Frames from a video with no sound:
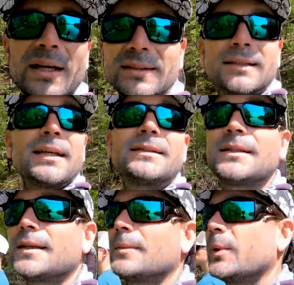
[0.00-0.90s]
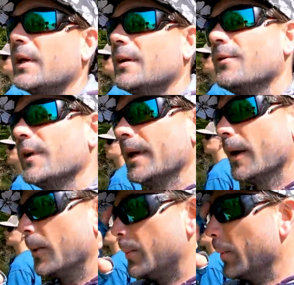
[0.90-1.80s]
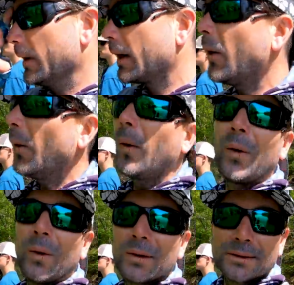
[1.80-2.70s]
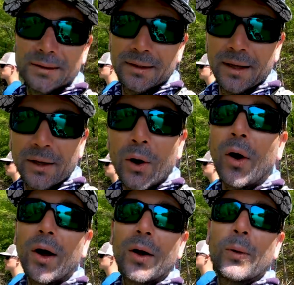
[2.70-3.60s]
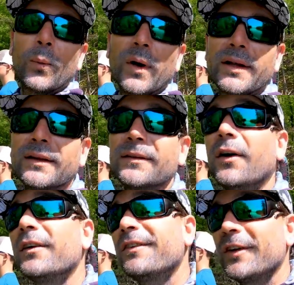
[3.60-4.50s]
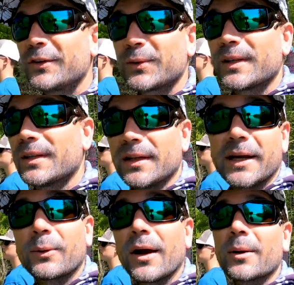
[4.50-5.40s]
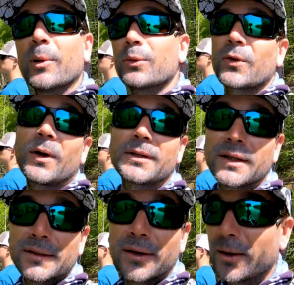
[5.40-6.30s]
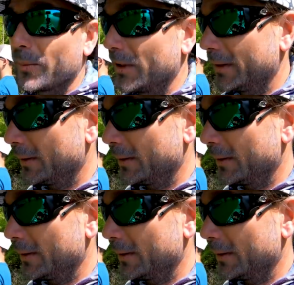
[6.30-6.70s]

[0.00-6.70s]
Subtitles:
guys, I teased this at the beginning of the video, but Cole caught what is unofficially the lake record, but it was caught during a tournament,